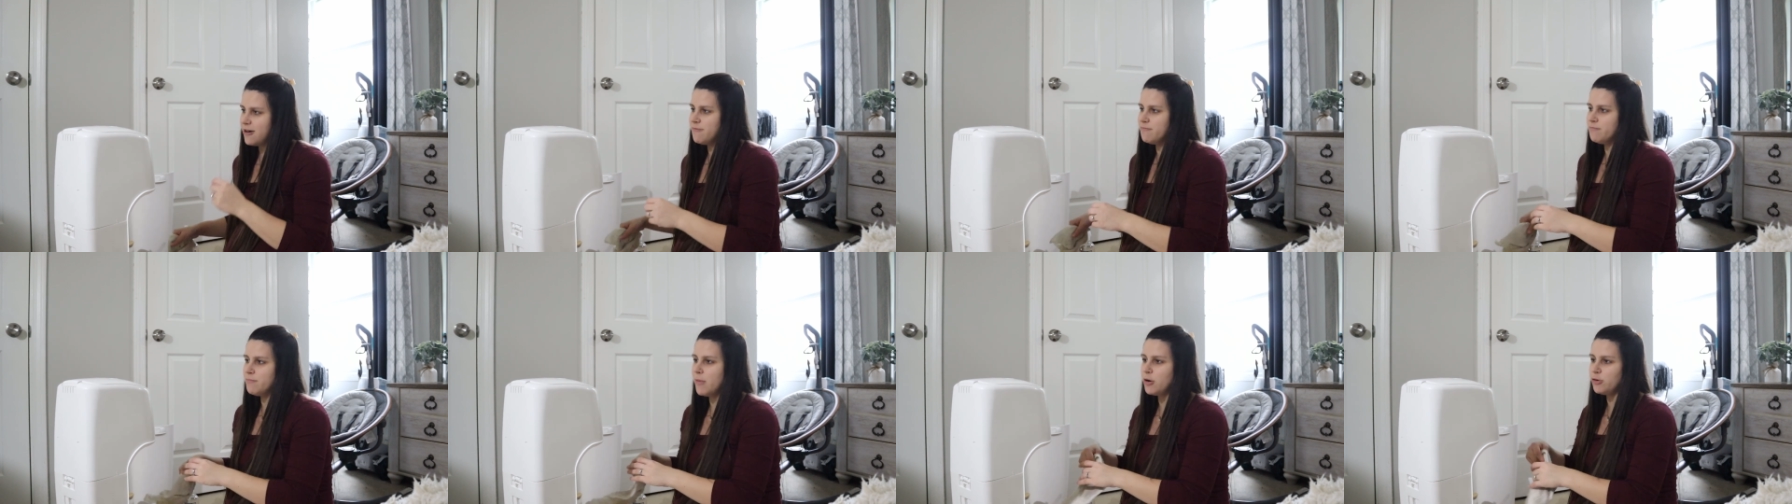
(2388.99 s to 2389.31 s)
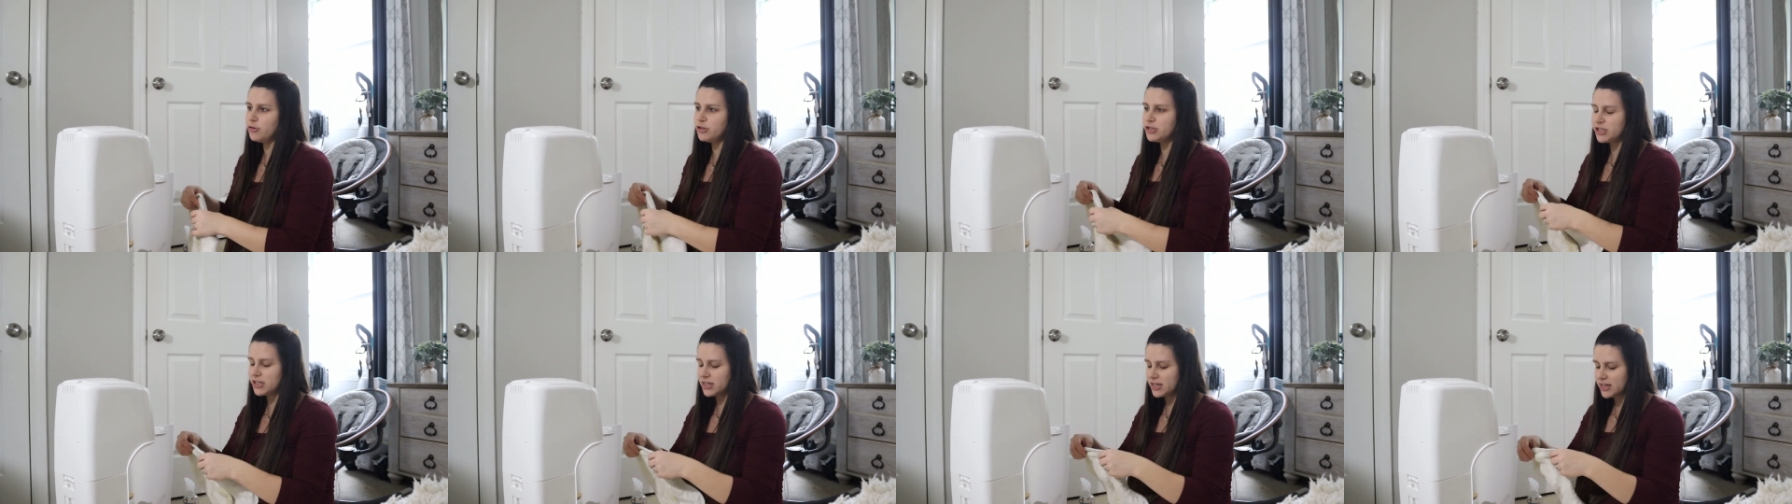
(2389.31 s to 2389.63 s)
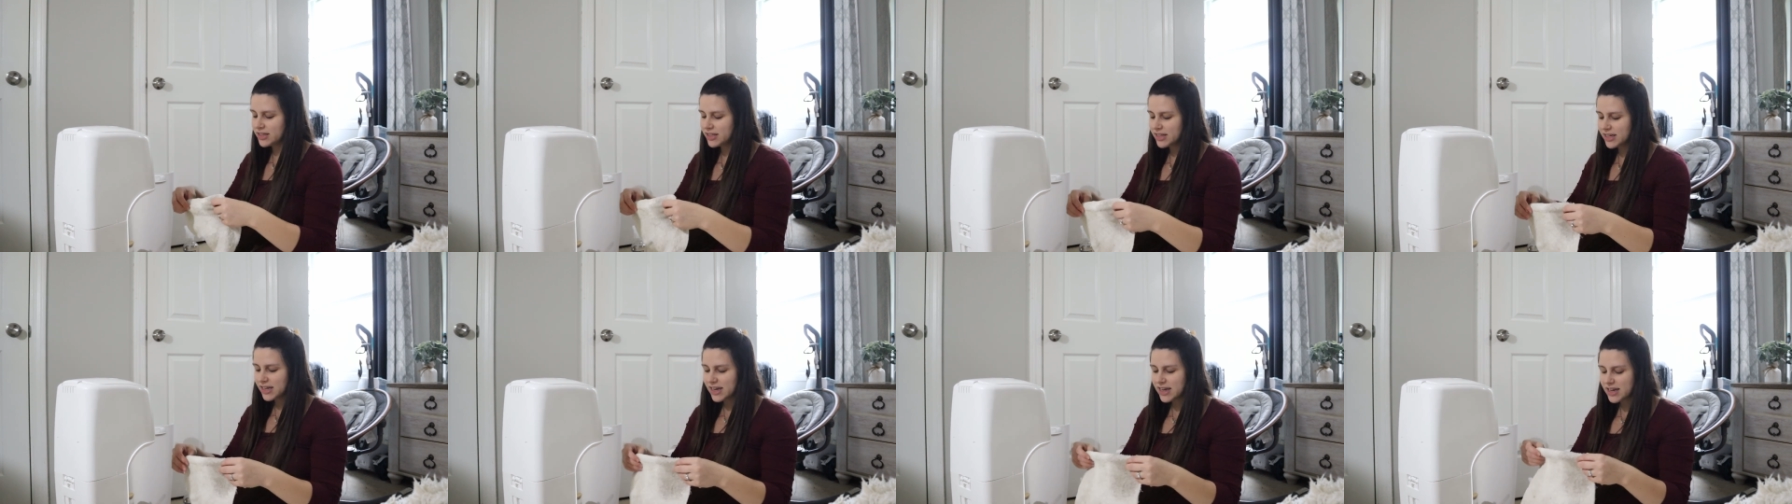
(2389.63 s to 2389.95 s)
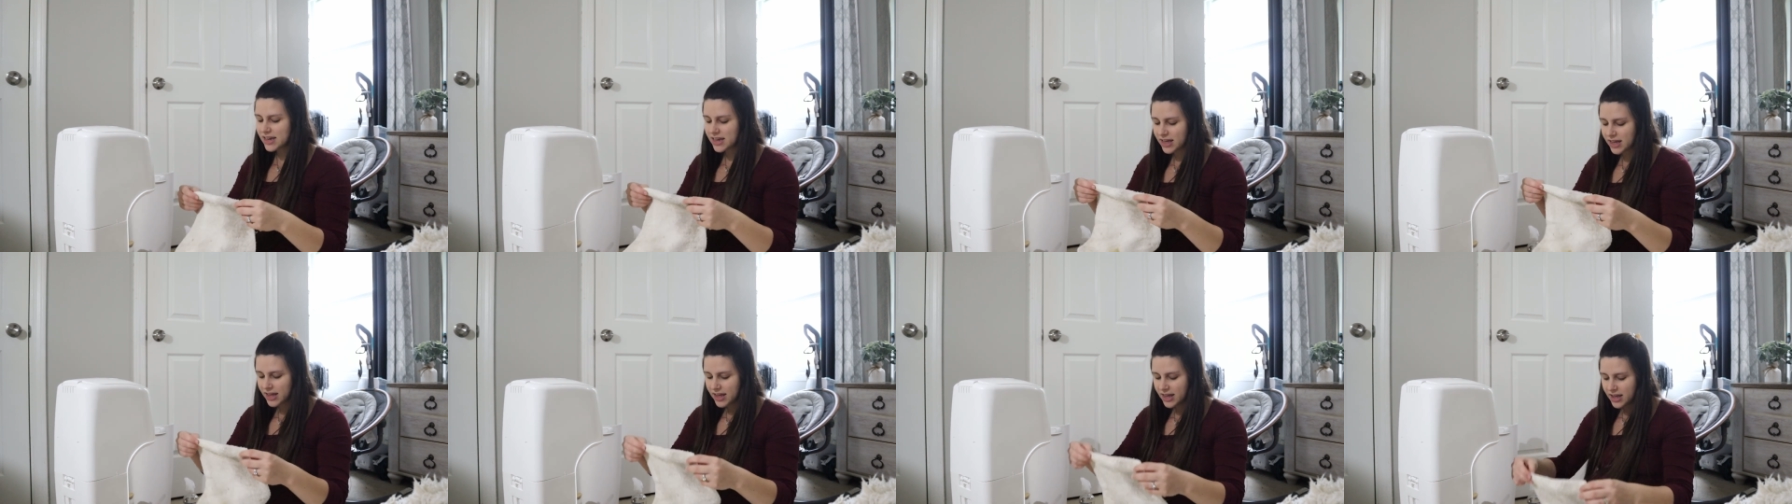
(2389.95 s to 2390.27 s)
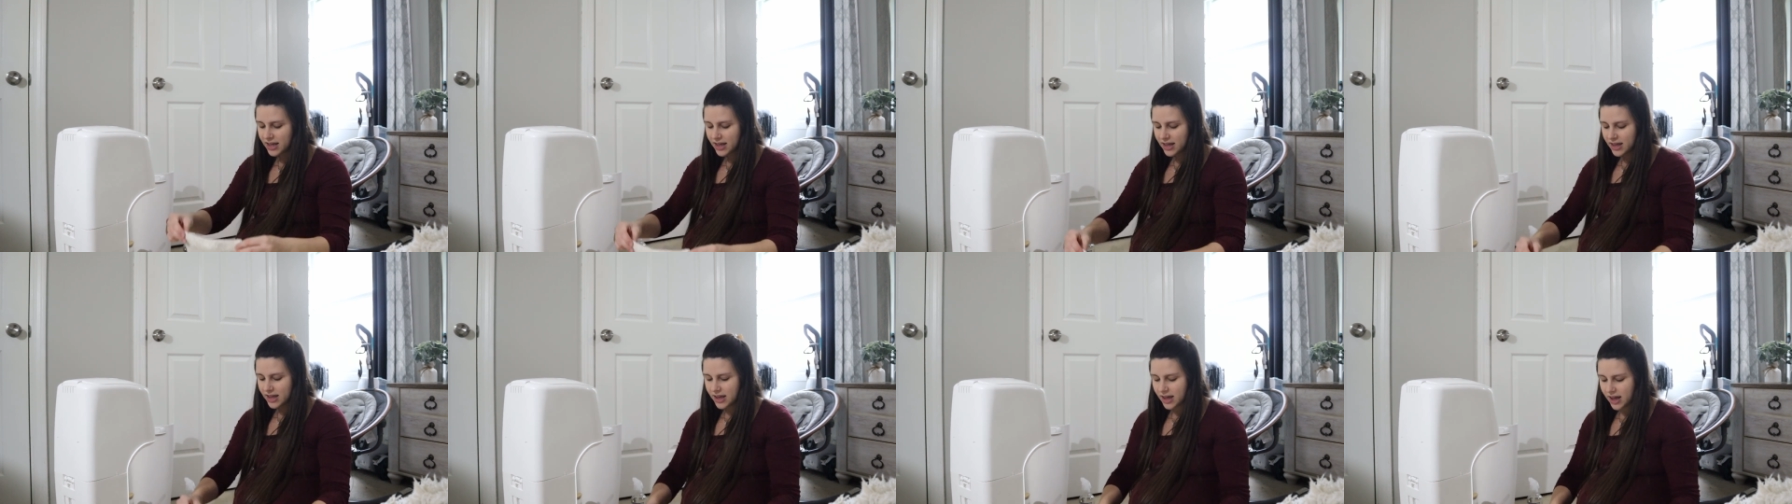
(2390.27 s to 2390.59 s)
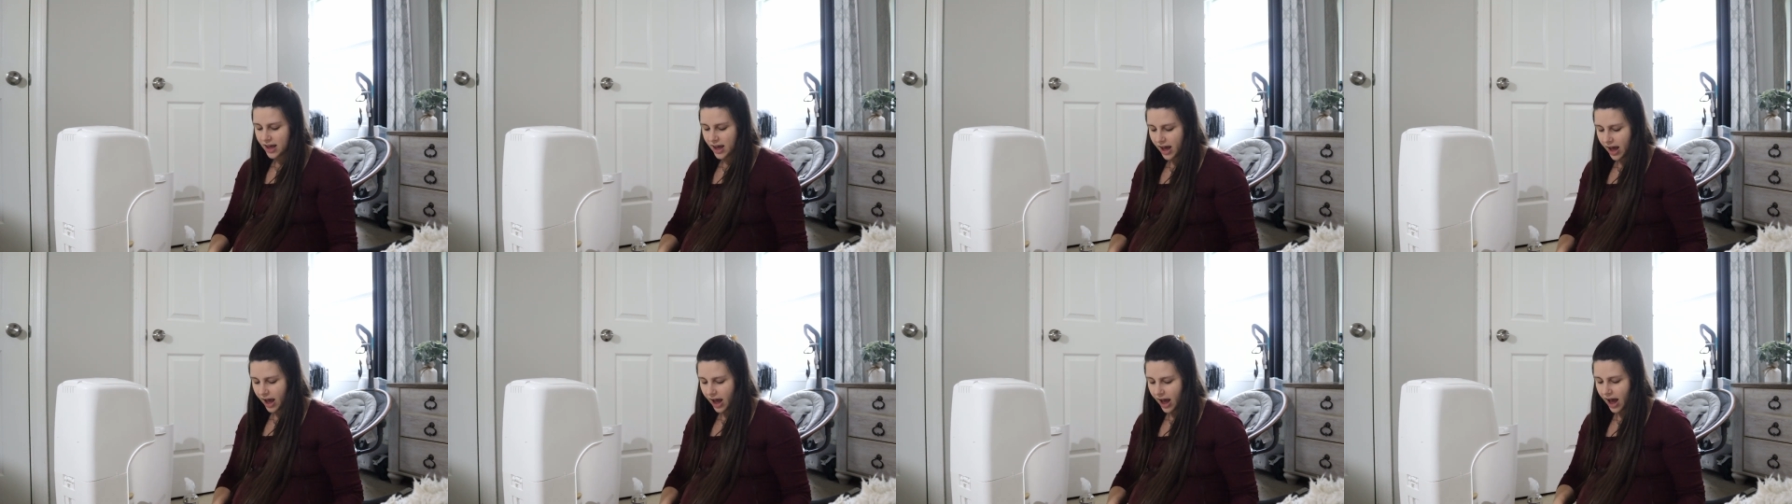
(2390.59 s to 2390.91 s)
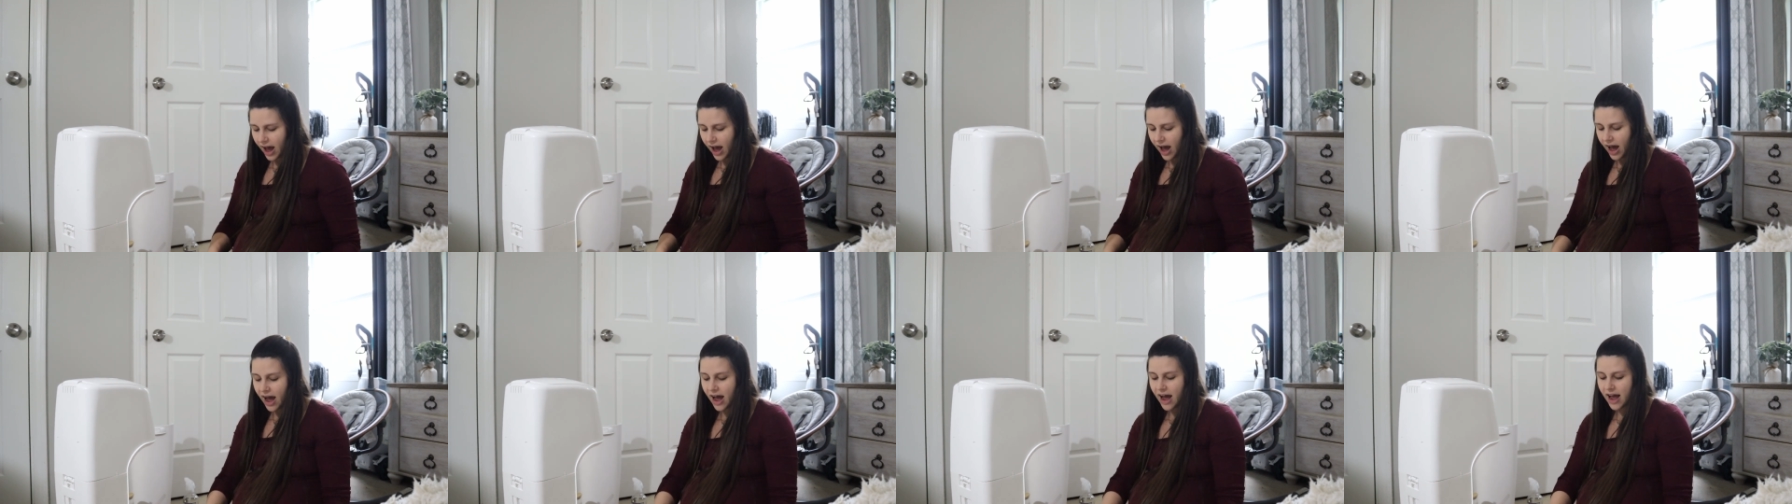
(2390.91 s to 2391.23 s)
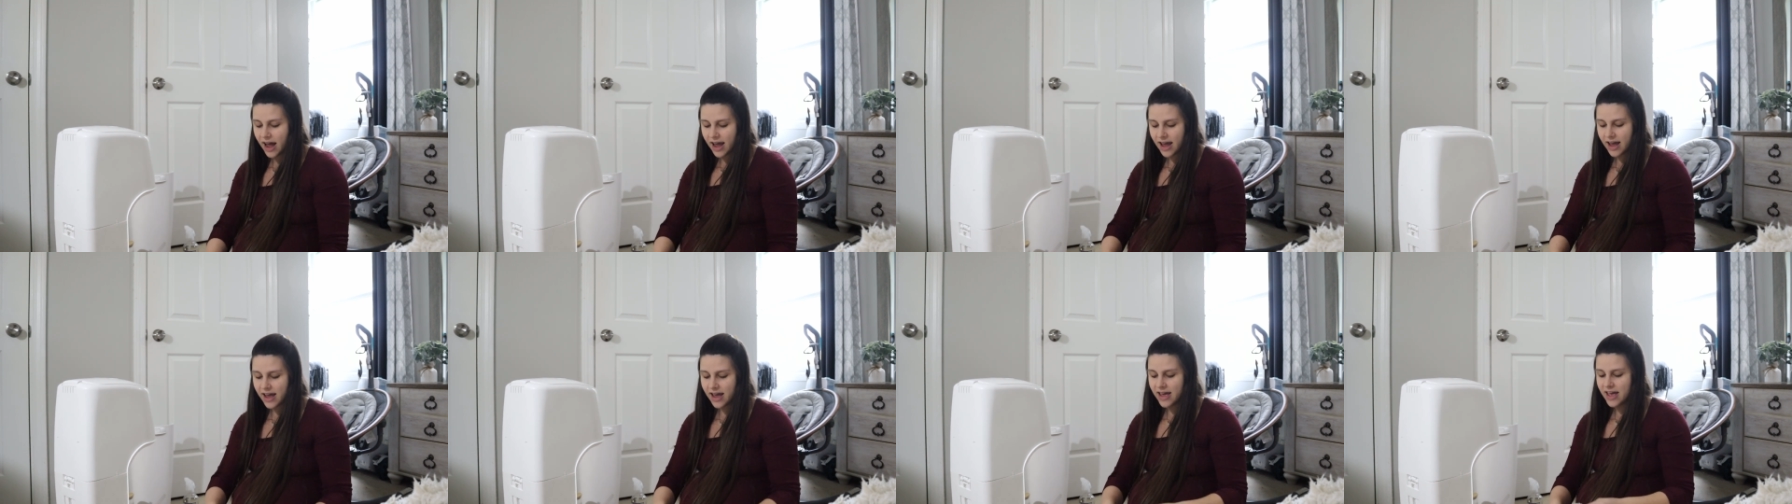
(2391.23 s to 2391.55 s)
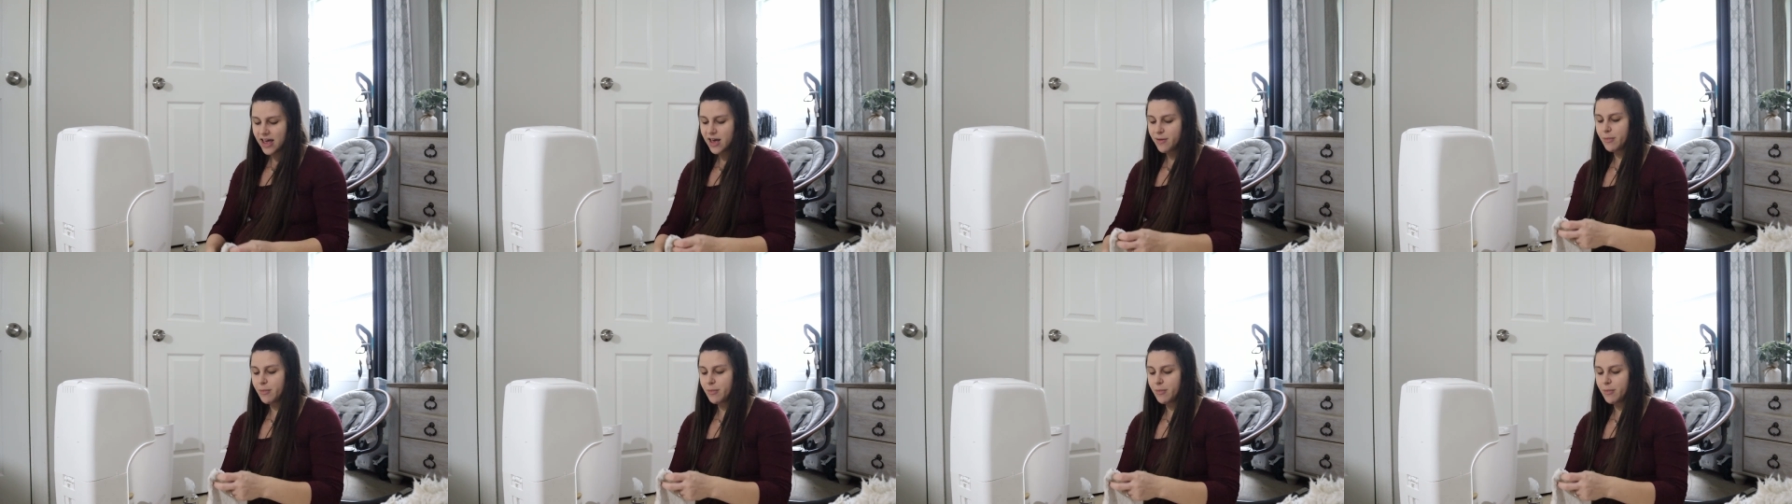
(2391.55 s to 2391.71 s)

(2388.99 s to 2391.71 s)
emotionally, I